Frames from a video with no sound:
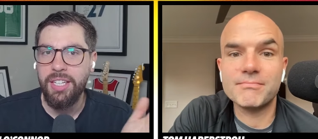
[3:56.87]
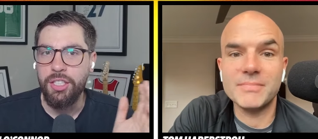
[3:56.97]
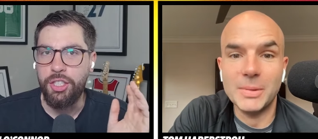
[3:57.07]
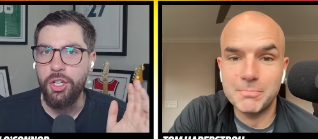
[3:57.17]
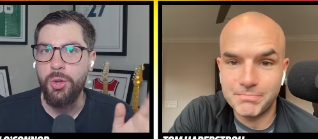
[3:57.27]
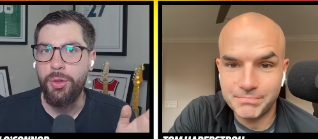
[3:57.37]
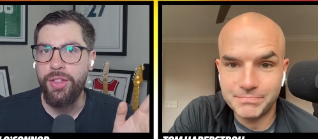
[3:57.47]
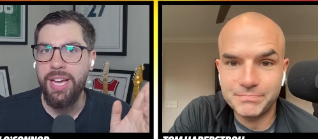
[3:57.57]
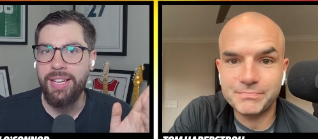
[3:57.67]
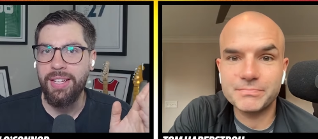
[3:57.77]
Speaker 1: Yep. Do you
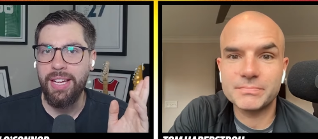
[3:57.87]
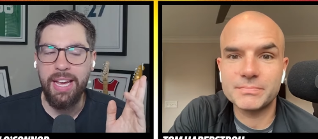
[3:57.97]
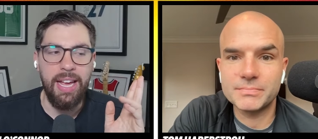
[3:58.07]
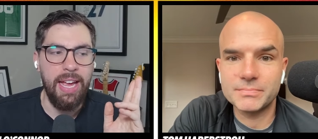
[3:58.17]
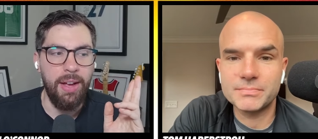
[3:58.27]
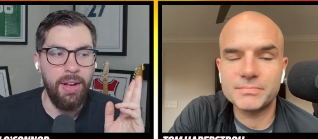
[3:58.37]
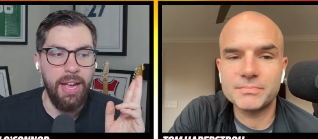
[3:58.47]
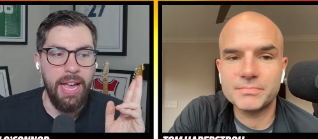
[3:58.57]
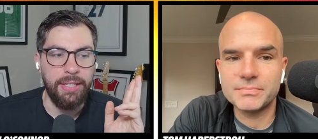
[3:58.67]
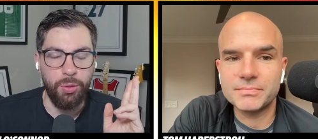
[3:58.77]
think
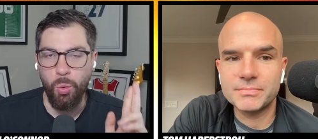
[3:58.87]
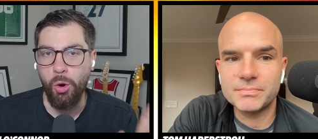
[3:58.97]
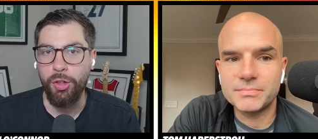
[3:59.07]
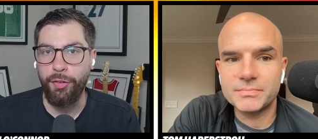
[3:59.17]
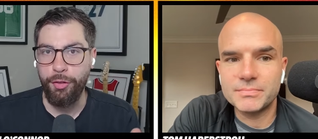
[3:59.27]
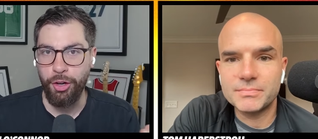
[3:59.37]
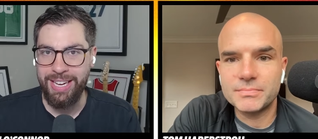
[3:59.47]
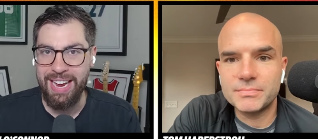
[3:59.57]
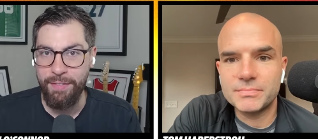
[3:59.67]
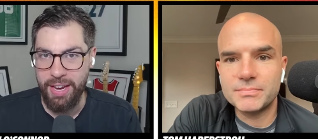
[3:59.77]
it's worth
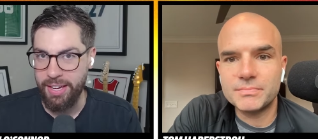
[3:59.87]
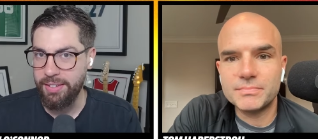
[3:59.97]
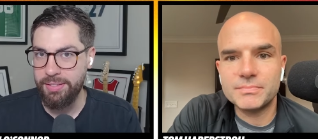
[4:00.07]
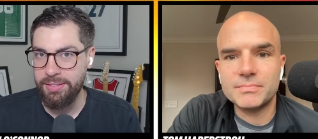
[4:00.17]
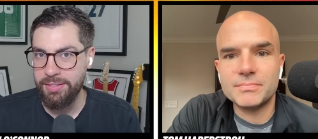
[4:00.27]
forgiving